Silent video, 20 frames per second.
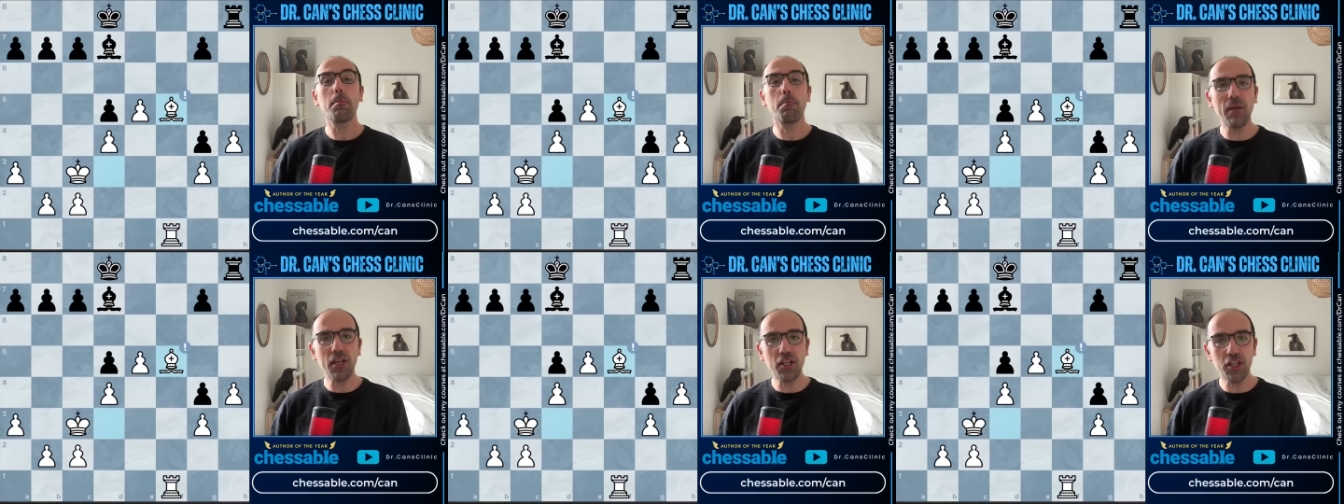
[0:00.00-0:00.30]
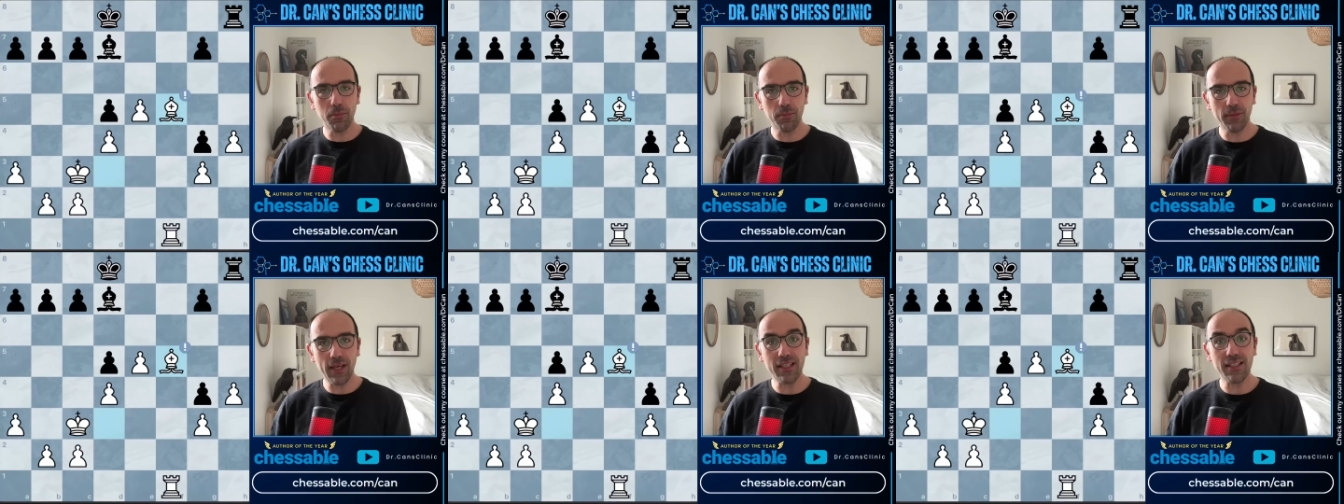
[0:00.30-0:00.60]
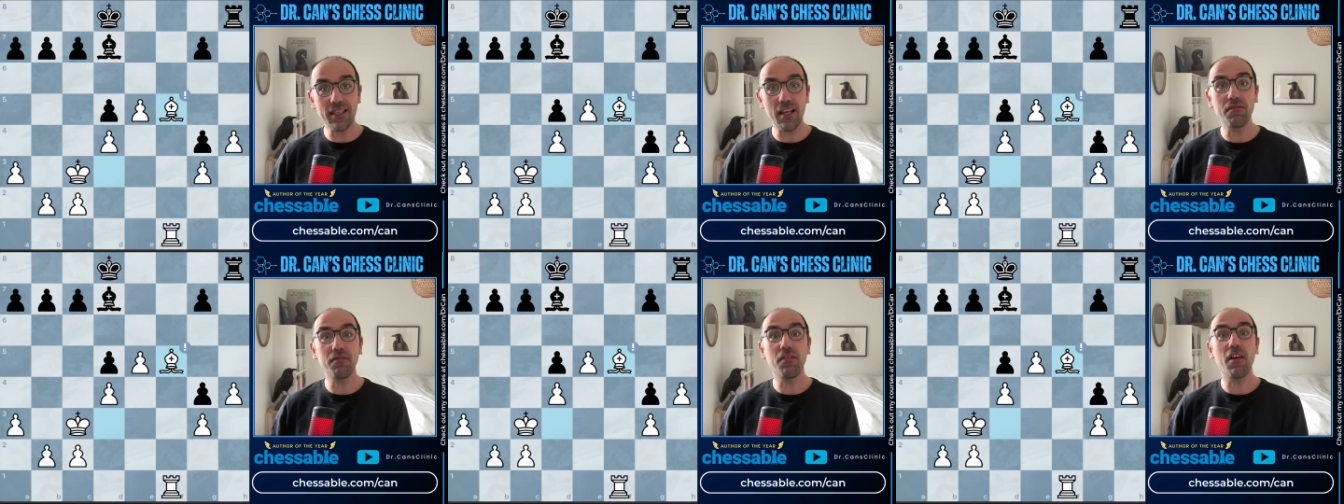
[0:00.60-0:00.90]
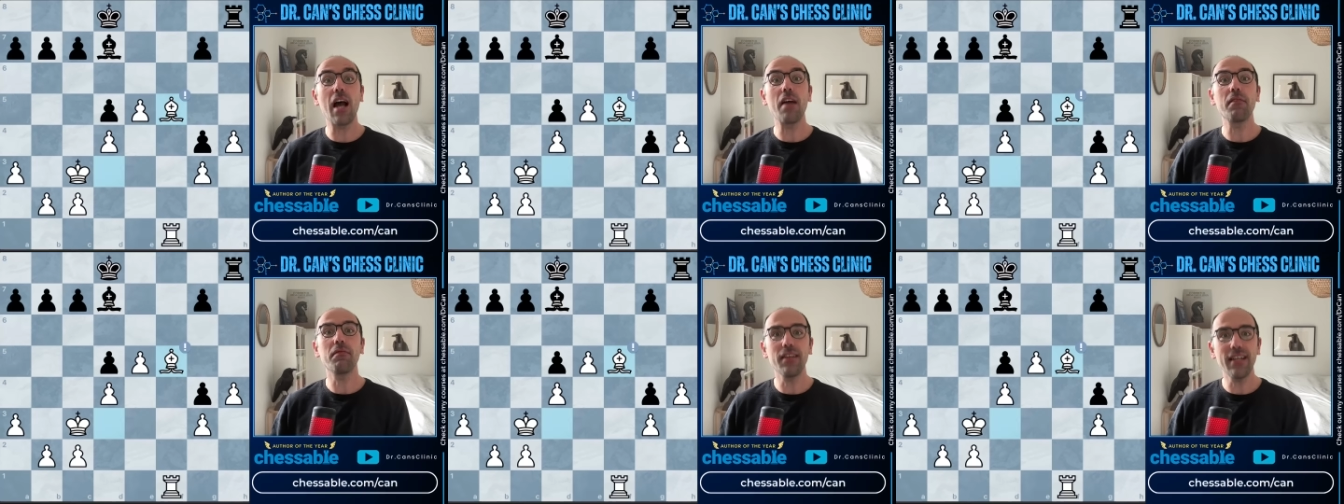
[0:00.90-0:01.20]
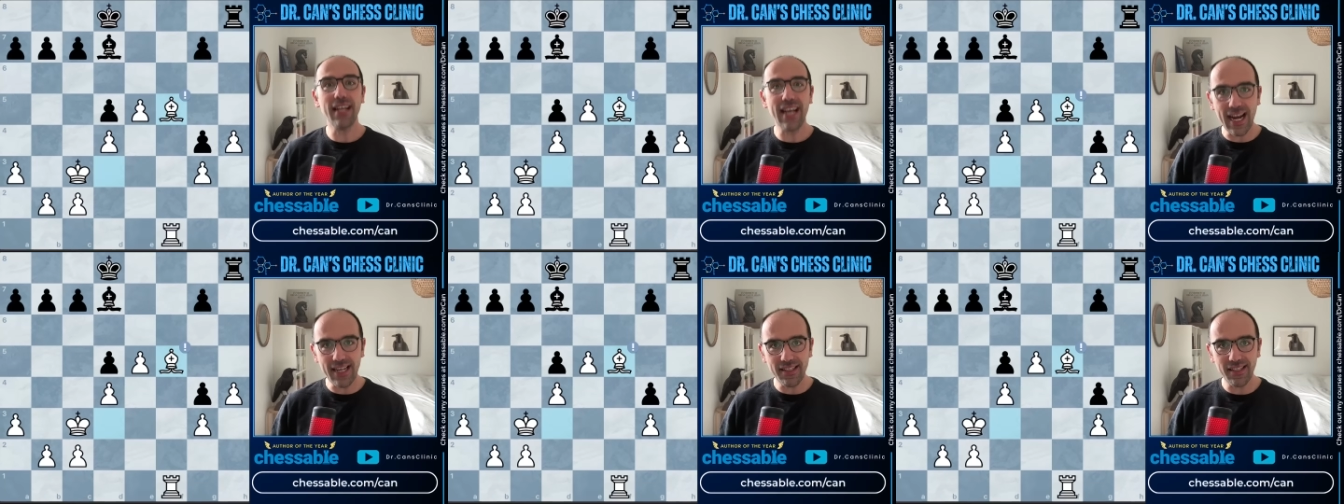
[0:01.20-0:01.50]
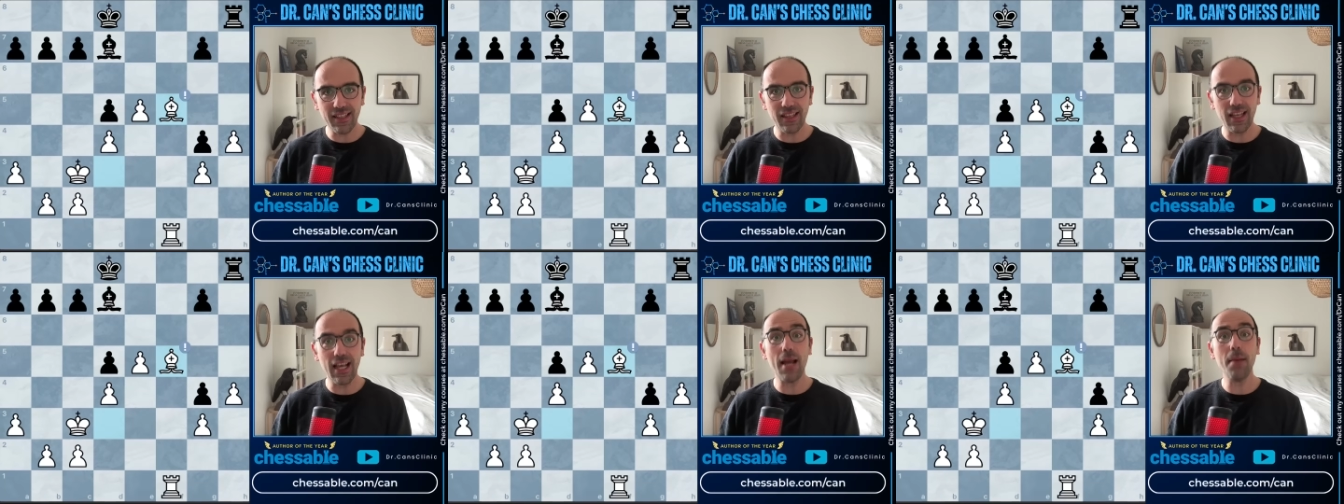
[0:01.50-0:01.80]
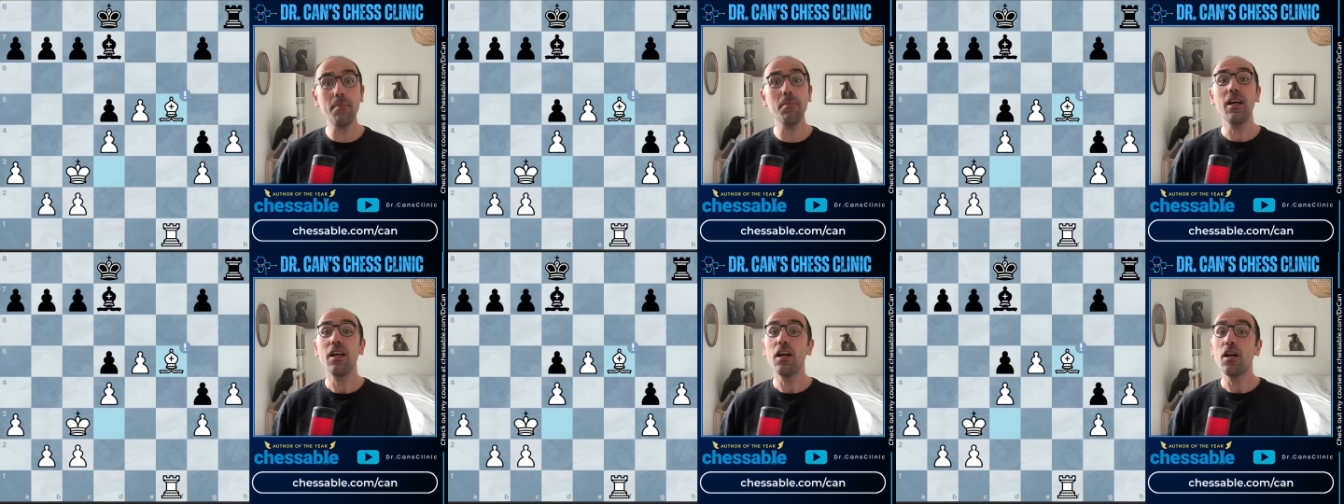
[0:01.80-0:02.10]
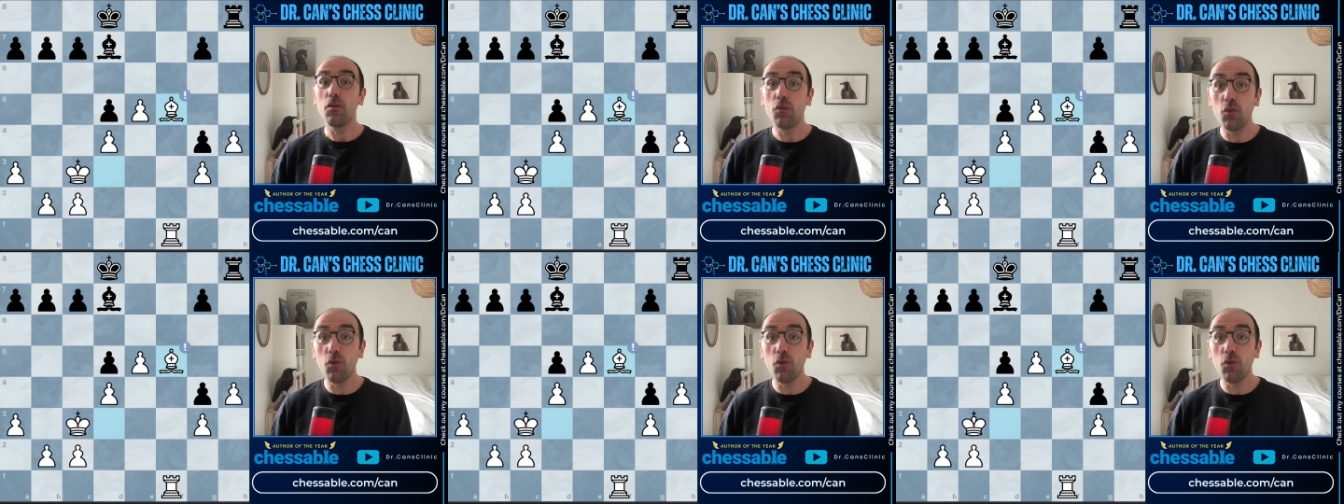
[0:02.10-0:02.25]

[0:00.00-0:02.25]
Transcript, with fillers: Bishop takes f5, exclaim,